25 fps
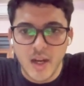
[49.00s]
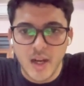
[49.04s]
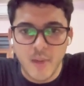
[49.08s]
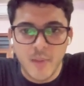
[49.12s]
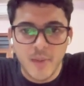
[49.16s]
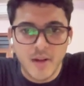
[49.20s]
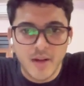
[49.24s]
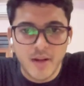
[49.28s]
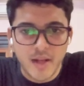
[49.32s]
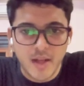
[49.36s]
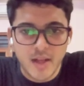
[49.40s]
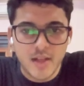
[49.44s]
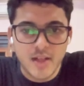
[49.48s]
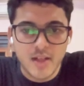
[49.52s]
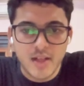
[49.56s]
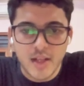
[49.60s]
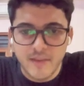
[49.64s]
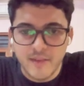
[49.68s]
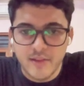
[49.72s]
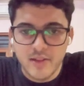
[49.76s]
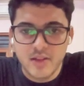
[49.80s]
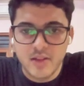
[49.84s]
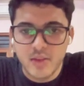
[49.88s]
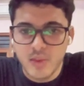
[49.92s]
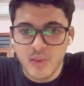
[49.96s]
And I done
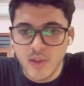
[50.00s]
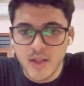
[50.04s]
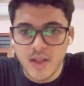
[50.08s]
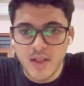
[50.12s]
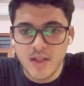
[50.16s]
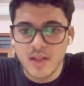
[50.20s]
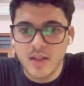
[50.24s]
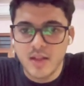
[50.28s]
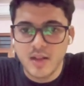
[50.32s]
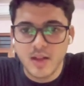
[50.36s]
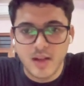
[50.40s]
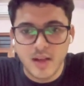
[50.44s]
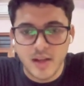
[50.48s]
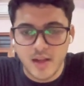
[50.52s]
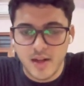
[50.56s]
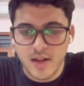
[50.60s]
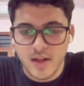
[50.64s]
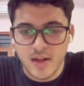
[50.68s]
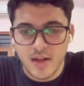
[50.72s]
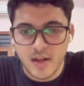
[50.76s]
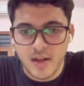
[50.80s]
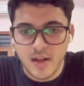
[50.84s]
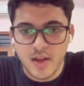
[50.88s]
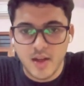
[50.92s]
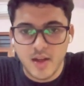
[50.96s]
11th, 12th in
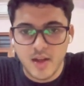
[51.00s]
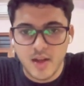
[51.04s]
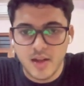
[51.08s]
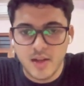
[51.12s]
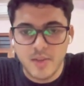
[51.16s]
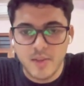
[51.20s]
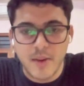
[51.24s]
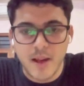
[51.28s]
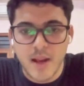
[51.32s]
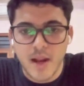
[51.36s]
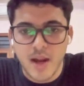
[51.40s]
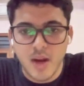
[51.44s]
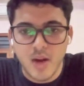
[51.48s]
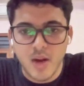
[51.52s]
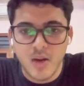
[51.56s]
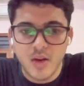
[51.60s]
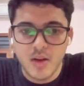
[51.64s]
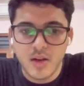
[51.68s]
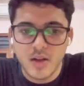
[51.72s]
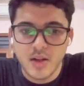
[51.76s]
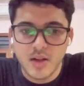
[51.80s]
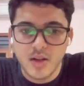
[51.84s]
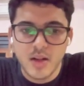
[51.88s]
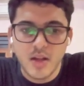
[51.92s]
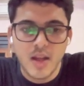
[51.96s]
Karnataka and
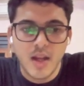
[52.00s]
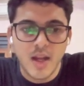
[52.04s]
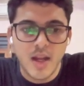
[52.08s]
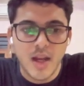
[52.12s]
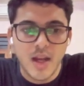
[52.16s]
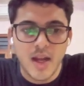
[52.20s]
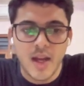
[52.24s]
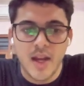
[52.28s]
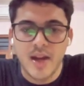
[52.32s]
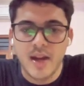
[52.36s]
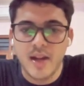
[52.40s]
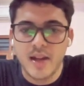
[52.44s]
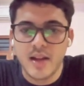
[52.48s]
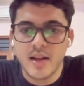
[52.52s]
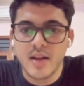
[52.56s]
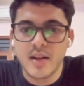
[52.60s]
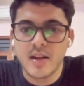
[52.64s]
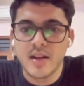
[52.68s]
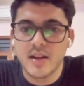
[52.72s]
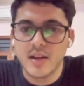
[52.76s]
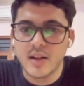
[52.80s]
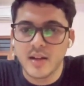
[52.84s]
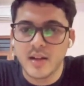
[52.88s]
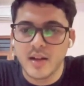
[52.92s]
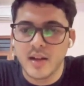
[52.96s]
Mangalore. I had
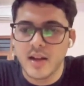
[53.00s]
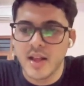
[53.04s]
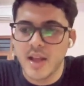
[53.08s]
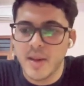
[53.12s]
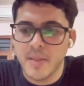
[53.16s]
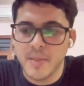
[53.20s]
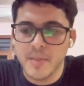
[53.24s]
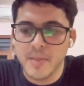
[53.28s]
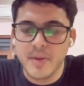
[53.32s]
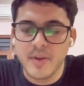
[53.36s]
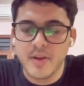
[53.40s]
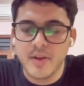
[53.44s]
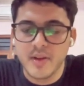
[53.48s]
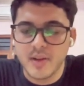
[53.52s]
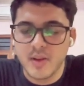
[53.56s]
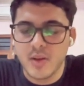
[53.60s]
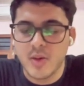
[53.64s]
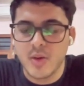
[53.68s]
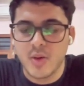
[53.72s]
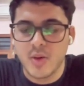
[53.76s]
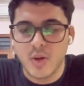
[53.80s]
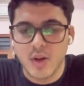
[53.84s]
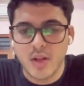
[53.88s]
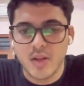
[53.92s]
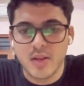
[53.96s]
a
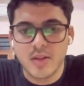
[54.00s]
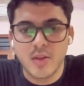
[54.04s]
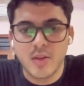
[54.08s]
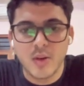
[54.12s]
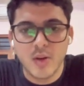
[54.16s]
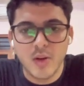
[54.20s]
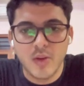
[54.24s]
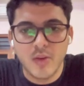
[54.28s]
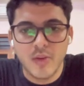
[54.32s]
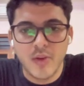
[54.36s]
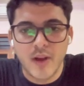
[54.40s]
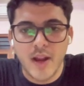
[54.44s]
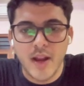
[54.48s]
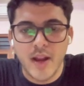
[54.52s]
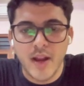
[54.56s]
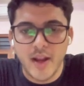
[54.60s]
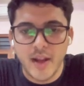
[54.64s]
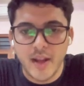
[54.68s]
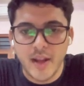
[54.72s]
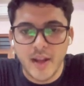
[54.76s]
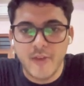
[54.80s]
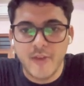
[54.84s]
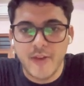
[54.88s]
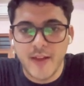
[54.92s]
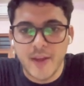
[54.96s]
total score of
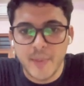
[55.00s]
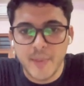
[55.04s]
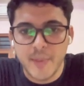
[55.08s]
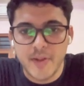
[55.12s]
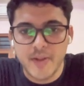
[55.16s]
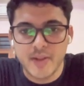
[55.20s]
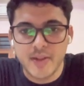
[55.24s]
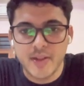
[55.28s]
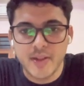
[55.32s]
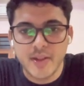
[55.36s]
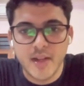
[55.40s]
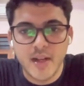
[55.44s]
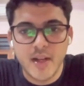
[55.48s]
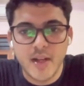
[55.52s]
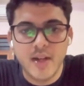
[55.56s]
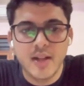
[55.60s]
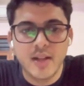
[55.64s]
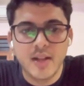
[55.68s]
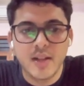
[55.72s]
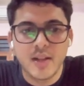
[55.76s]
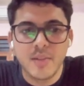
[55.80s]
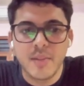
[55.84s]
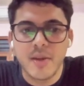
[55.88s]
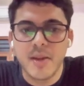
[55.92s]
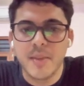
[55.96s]
85%,
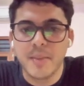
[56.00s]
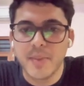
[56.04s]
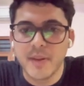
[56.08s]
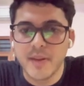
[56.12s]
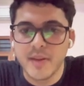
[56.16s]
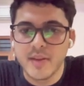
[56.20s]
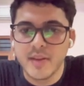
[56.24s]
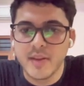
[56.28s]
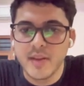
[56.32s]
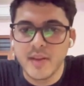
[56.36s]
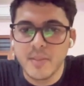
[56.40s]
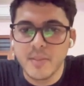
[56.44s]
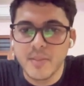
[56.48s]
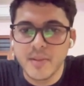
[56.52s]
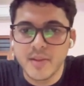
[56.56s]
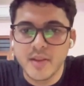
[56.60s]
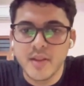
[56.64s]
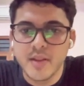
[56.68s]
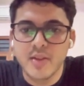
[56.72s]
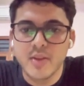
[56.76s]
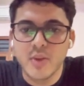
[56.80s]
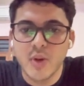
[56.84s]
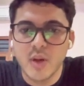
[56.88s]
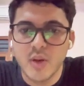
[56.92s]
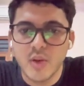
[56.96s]
and my
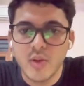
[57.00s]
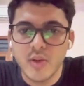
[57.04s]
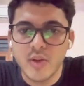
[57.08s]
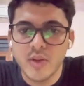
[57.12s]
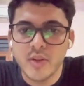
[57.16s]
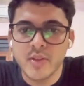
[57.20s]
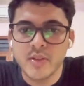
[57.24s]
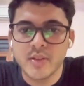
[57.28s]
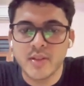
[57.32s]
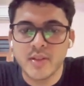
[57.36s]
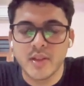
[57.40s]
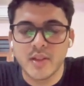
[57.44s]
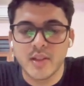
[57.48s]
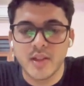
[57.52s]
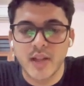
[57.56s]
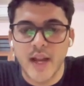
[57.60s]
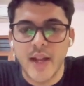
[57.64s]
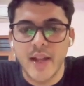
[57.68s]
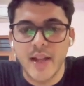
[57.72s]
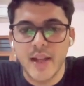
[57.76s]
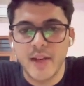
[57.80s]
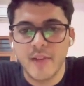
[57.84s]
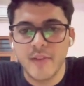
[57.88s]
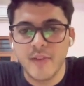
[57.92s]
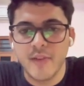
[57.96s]
PCMC score was
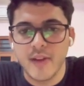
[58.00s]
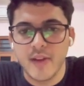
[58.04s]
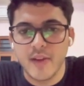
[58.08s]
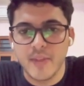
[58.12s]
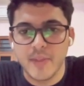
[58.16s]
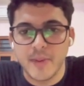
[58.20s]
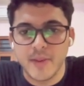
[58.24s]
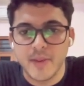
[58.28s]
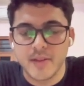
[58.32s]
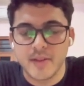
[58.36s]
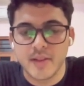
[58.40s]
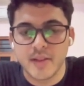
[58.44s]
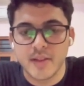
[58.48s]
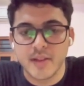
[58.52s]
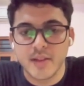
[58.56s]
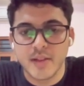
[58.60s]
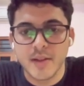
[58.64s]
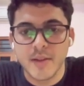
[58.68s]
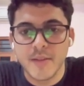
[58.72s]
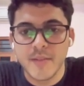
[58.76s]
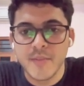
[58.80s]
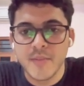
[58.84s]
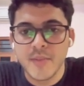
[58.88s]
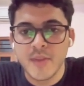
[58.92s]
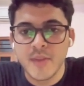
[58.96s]
95%.
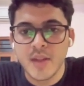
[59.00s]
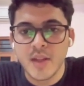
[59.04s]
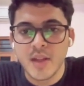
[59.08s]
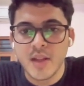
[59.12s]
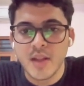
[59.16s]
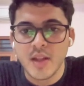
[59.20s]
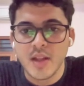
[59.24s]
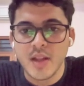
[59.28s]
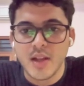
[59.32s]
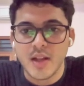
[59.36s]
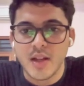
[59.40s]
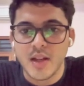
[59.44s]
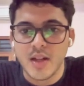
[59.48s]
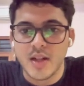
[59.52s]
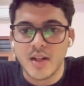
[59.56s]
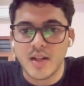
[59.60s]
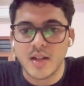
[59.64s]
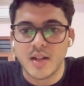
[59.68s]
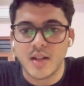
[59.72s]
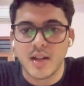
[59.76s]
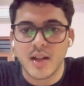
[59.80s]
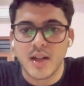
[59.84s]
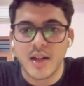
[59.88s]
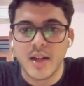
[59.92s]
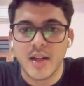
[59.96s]

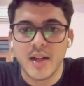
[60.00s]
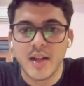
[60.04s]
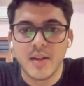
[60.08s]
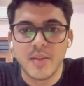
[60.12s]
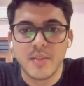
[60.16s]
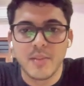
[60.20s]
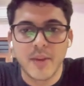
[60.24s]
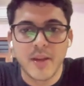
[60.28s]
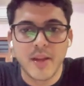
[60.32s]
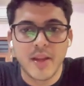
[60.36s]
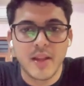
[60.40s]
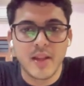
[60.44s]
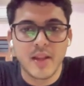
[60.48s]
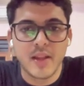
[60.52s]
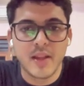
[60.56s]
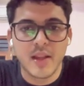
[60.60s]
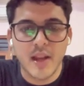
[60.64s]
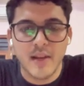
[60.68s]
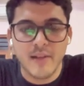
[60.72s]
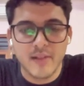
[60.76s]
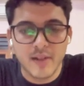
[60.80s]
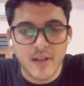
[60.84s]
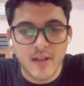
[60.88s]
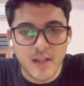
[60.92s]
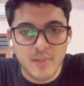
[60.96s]
And
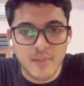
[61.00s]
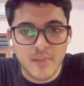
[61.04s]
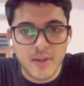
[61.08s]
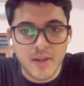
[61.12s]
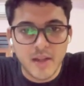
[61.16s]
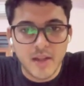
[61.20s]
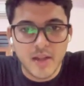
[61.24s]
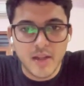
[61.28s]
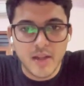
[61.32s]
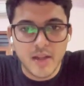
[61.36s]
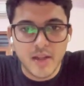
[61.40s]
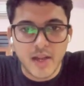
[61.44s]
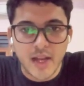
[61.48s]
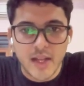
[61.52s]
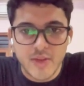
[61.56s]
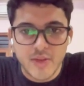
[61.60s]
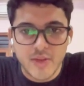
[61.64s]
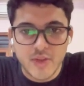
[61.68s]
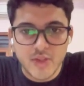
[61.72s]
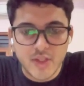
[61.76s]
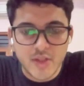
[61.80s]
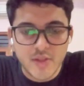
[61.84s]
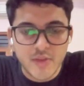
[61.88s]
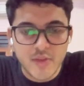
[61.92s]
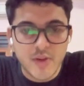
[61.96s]
I've done my
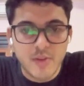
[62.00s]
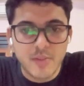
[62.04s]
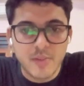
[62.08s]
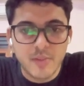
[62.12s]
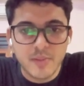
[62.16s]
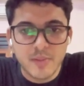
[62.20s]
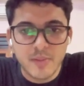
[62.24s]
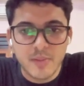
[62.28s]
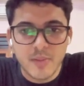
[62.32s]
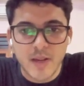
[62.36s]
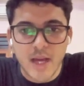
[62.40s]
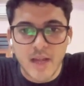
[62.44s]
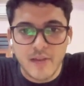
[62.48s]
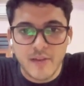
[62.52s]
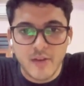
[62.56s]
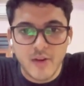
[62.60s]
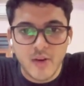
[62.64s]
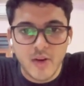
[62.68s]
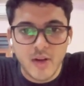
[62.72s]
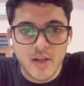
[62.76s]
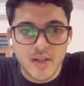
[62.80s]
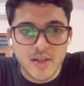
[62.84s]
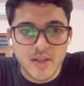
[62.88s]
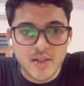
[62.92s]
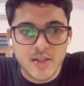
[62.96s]
graduation from
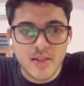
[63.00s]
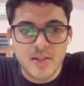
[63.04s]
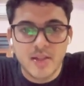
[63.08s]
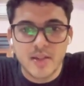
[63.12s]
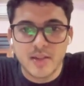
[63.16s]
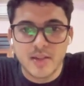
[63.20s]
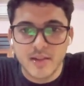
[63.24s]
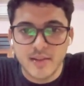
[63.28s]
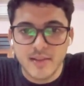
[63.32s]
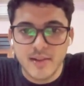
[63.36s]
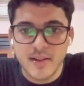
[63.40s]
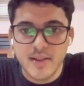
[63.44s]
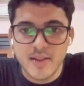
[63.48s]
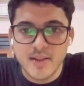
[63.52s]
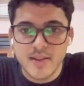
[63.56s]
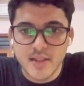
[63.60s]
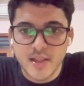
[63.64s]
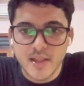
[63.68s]
RV College in civil